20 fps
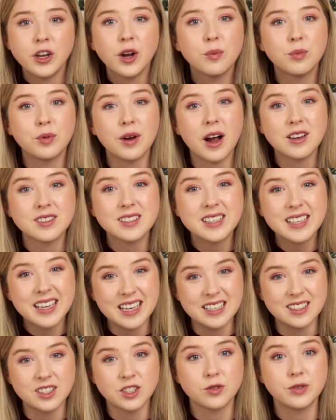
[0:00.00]
Your browsing
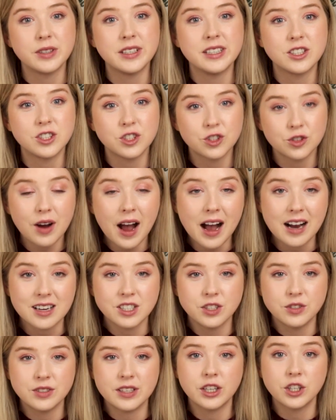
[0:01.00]
history is tracked
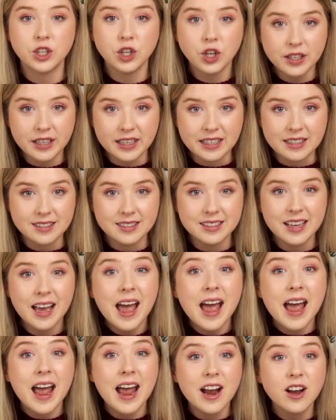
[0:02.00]
using cookies.
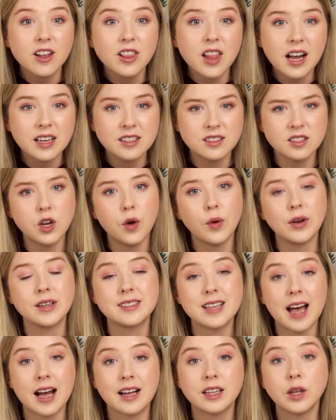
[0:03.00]
Airlines know
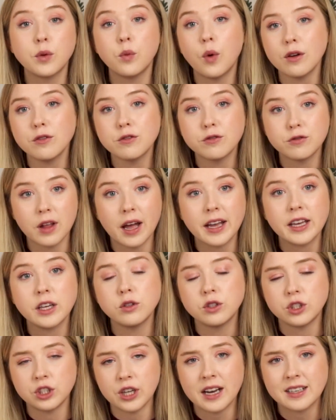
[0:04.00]
exactly what flight you
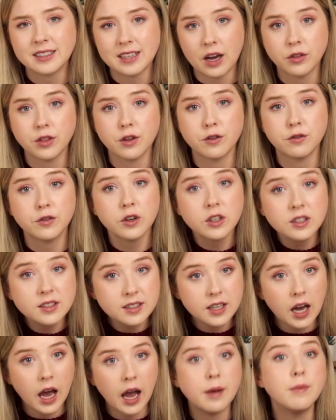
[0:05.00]
checked out the first
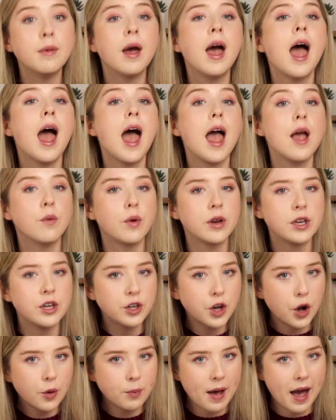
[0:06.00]
time, and when you
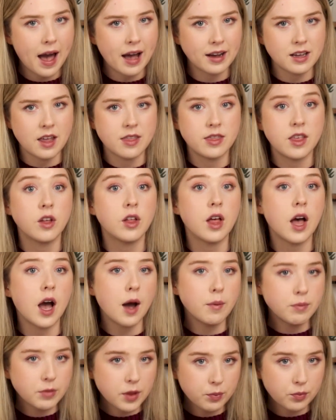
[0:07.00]
go back, they'll
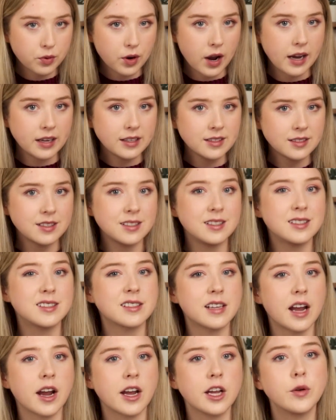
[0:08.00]
up the price to
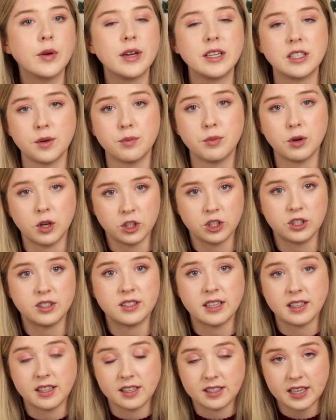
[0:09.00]
scare you into purchasing the